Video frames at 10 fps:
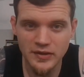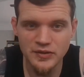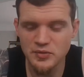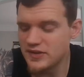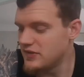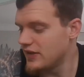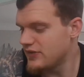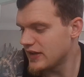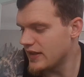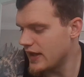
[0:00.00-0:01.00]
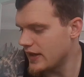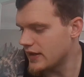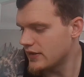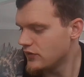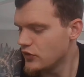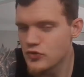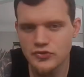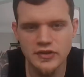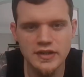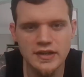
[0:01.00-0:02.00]
and the reason I say that is
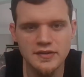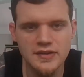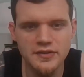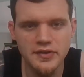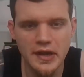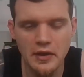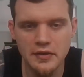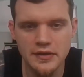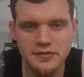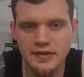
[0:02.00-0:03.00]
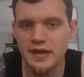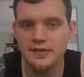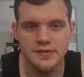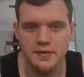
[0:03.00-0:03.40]
usually he sends it out and it takes